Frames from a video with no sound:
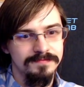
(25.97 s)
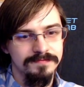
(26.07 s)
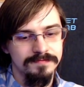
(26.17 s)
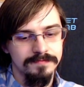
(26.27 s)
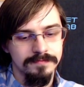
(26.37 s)

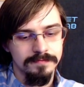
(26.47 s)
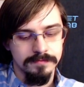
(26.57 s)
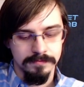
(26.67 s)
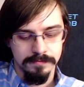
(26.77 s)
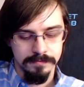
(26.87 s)

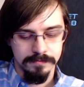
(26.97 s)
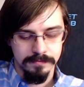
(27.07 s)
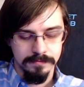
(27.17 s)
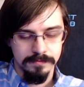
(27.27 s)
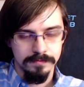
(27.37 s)

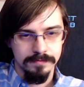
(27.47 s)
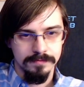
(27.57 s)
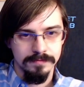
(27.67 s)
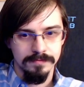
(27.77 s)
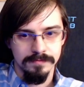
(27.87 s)

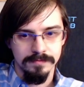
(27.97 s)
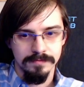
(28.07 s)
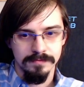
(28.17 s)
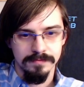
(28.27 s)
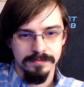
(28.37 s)

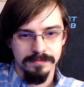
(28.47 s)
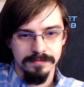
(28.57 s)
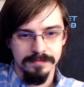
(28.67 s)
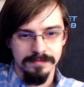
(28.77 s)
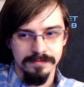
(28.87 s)

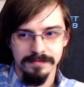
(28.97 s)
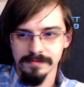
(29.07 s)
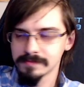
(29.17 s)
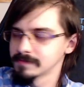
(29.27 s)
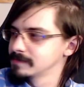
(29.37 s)

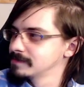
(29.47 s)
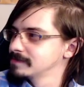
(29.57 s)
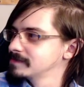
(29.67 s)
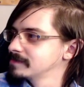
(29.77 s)
The person shown says nothing.